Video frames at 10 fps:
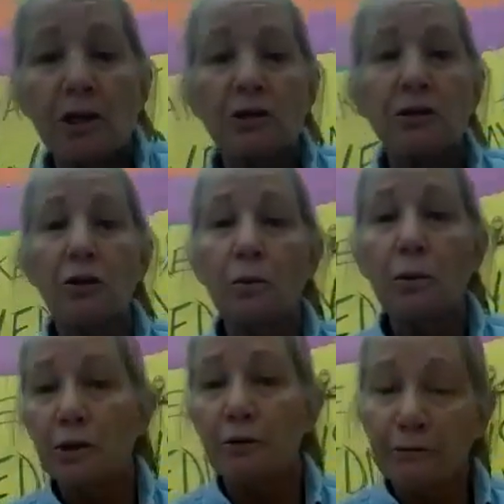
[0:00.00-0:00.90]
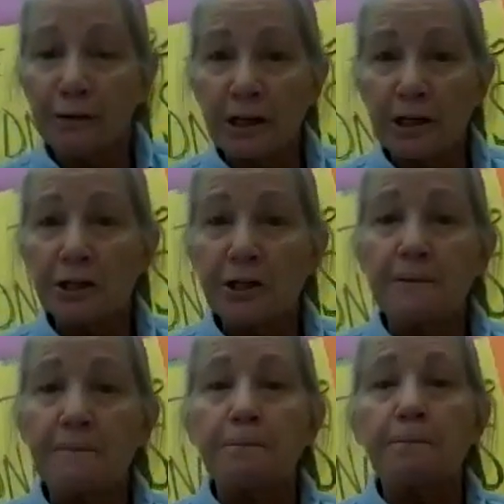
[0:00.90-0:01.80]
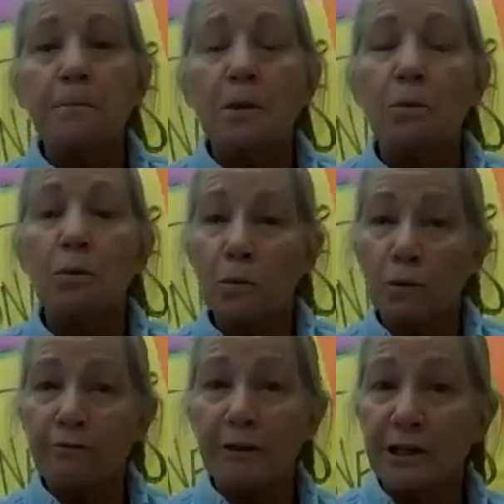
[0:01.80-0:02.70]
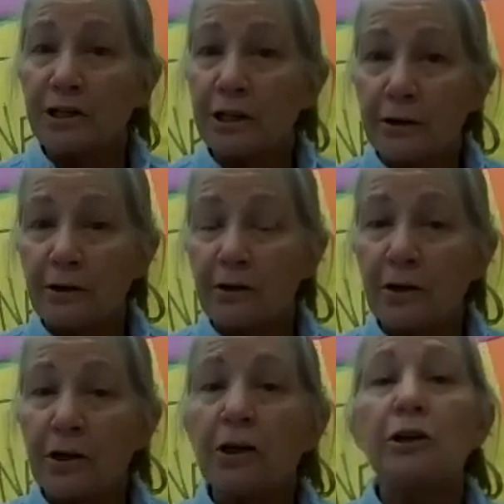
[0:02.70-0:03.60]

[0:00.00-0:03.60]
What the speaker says: so that when you're finished, when we're finished here,